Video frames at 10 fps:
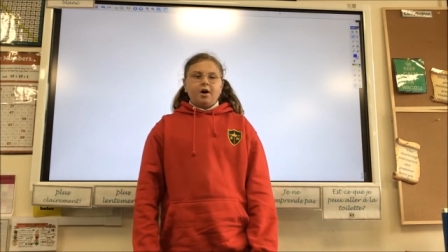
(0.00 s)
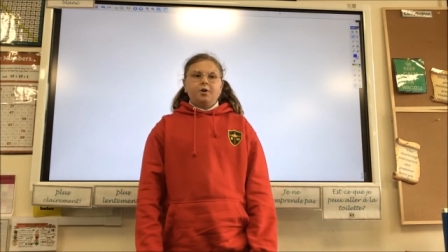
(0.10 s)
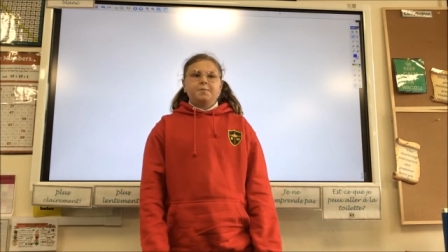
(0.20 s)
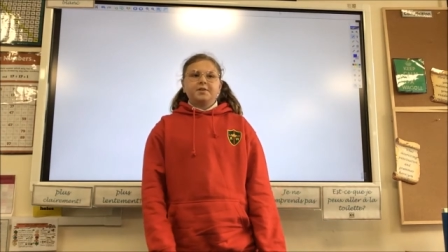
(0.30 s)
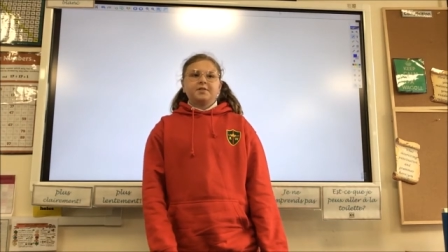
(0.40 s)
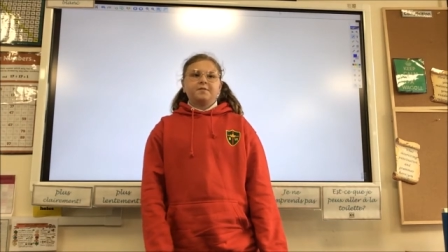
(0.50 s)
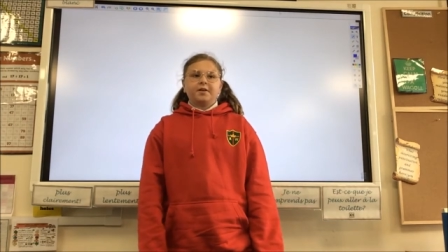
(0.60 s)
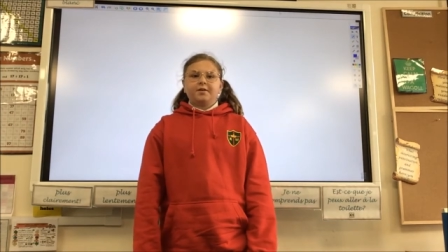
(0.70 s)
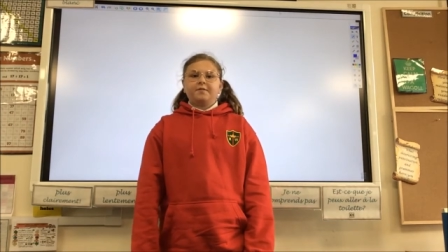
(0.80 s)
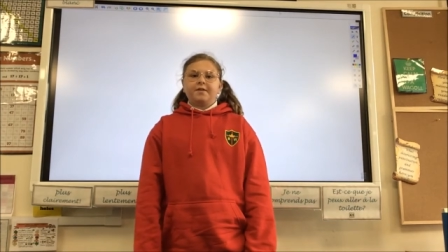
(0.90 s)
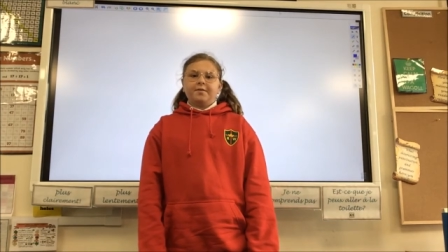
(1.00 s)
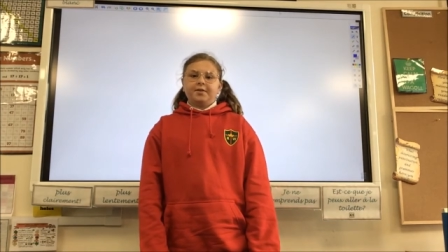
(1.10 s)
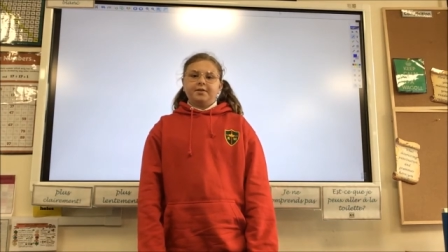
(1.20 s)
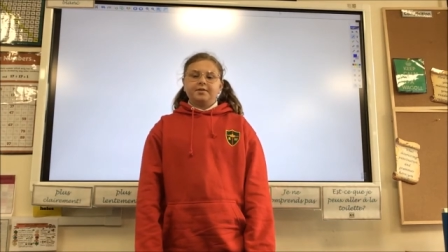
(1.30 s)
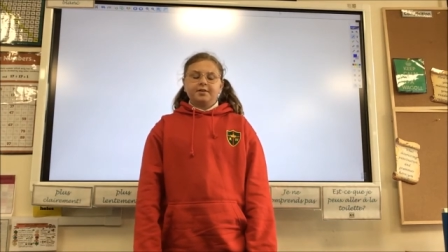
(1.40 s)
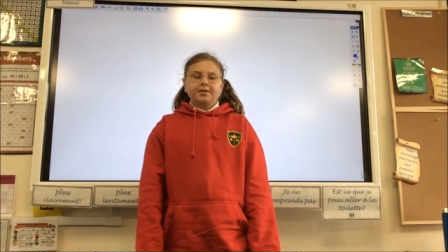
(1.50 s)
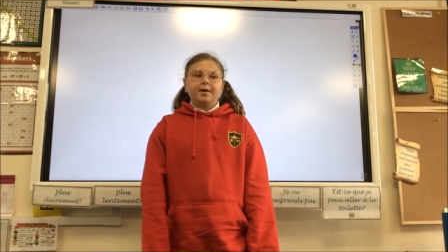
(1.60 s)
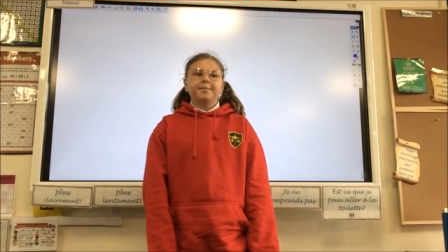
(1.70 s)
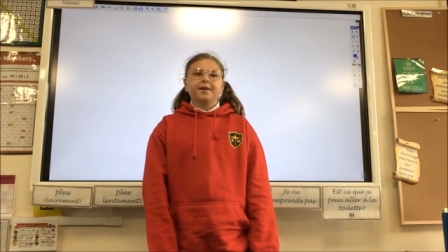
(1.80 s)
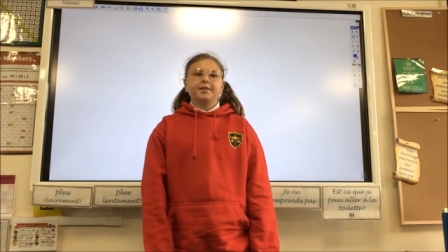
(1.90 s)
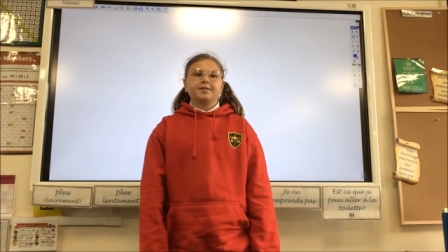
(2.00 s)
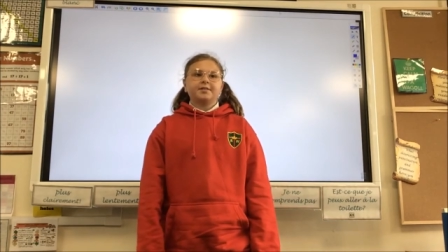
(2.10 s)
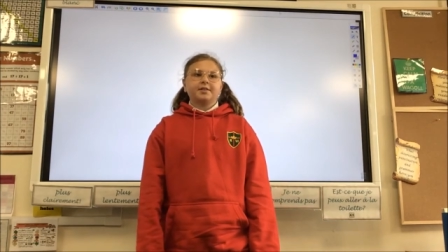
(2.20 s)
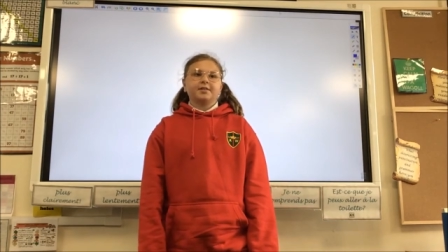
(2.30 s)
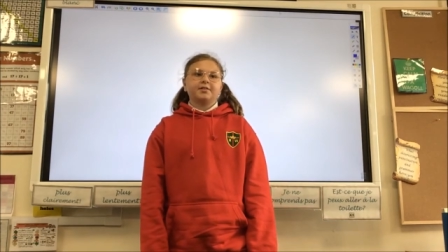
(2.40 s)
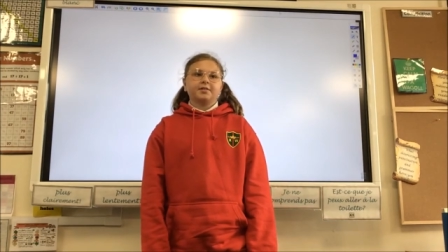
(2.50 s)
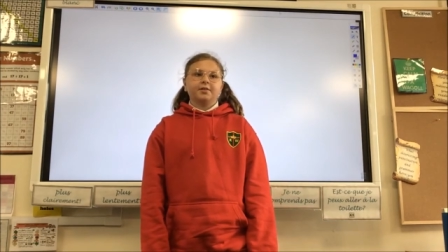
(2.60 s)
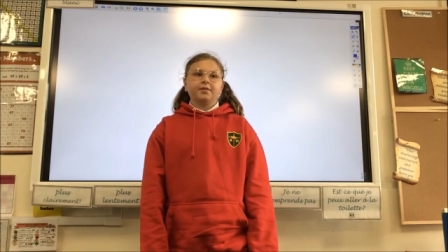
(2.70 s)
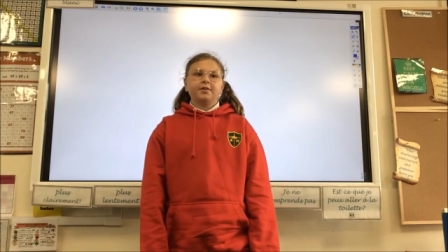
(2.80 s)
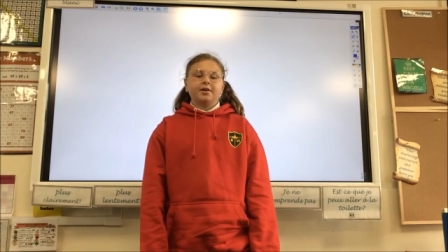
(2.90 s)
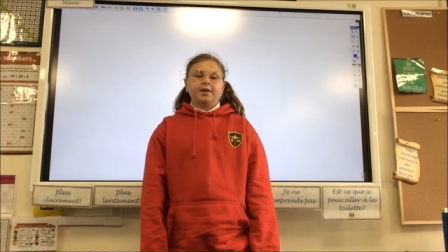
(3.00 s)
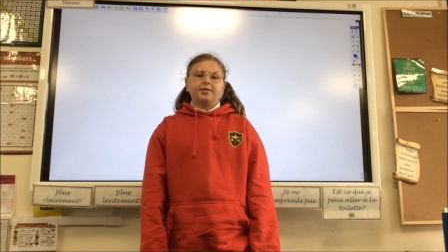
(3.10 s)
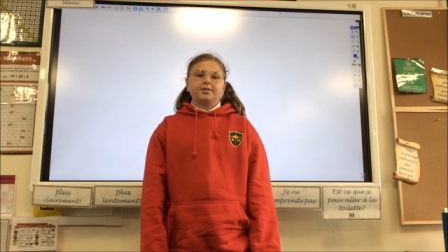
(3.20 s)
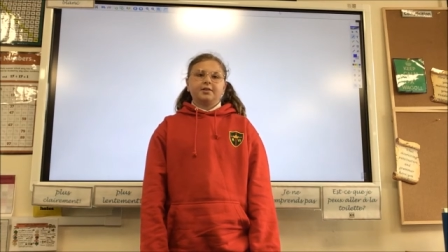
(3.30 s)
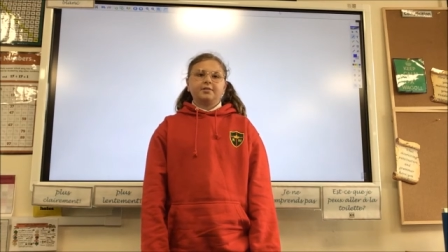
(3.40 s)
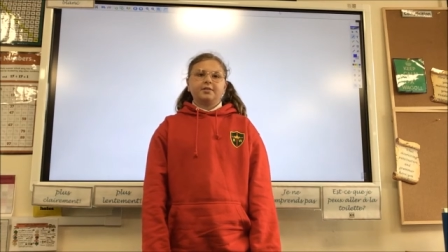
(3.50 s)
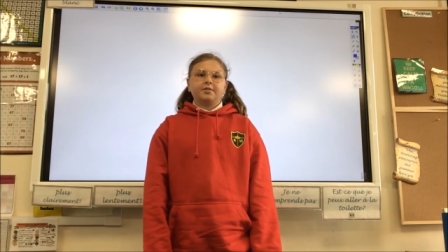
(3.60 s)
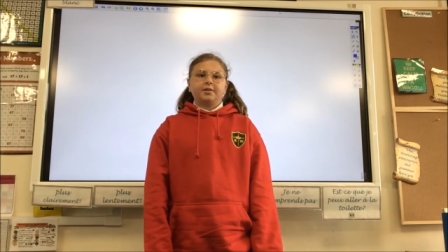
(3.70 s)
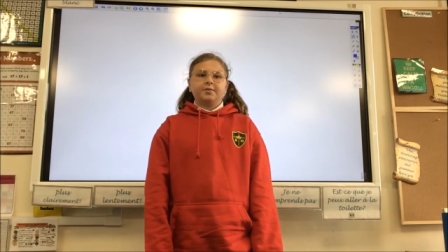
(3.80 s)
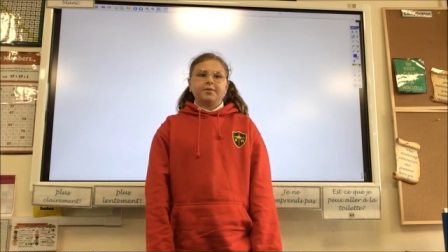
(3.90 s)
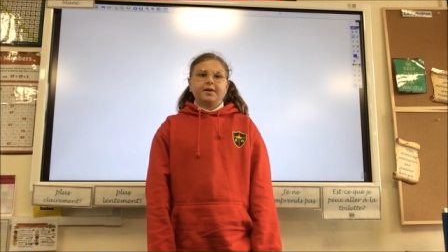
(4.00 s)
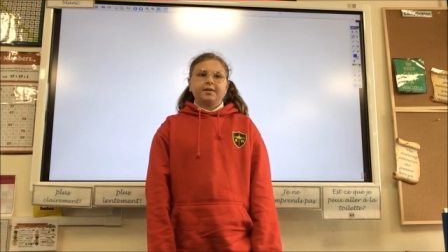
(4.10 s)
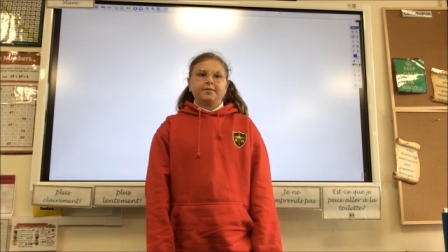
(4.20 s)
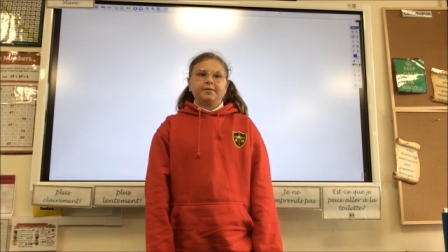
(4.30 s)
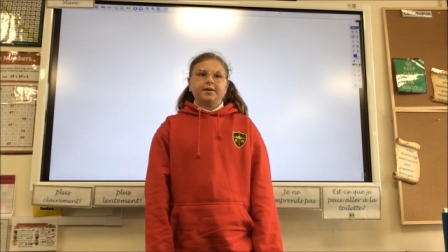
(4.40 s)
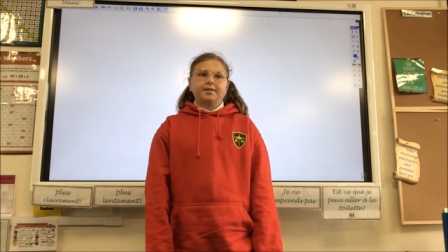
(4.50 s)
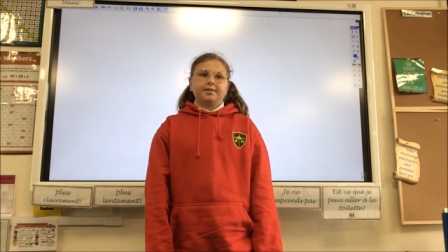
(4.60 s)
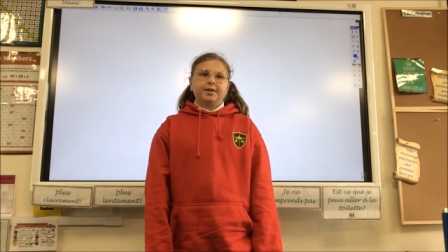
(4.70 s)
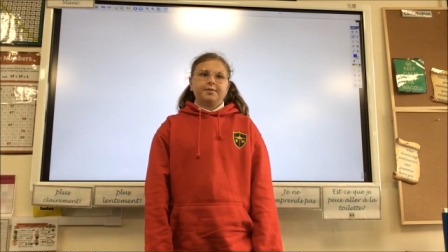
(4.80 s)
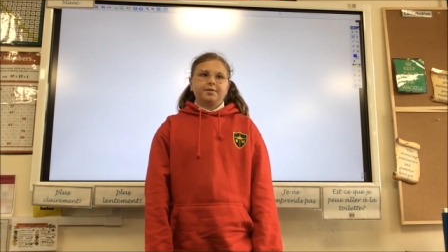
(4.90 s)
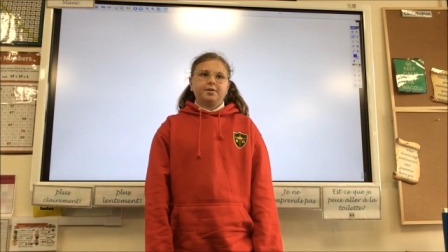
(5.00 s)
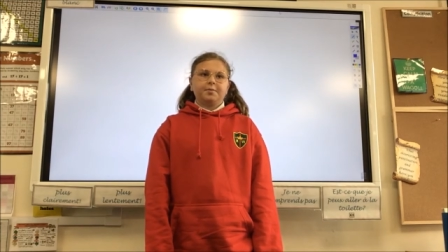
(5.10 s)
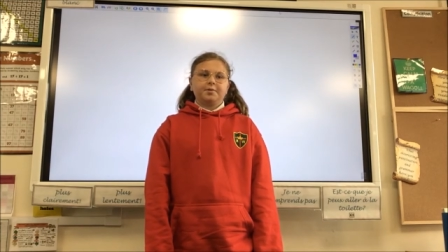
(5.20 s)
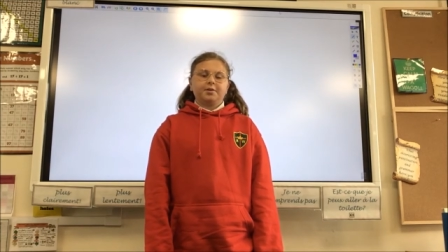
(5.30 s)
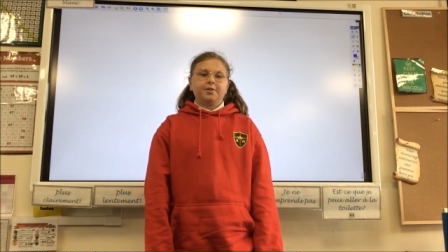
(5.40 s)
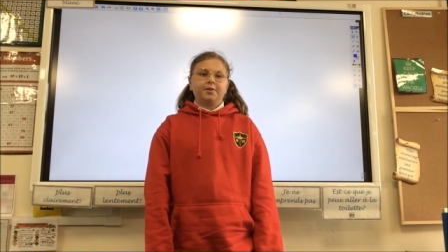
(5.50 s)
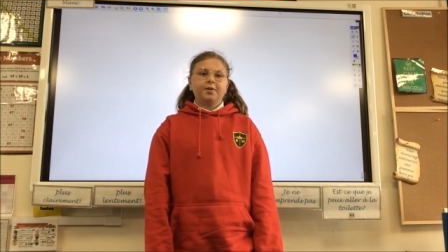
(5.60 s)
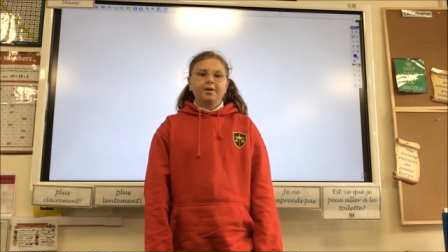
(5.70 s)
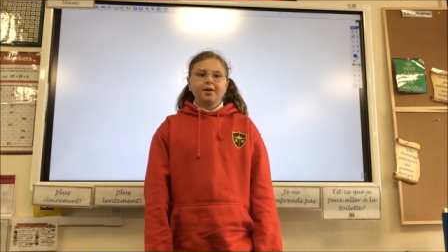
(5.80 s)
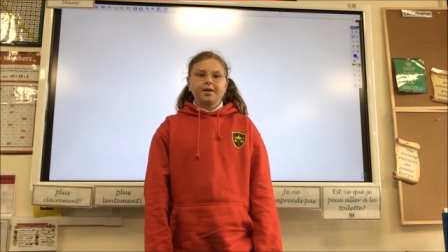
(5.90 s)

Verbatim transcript: Hope is the thing with feathers that perches in the soul and sings the tune without the words and never stops at all.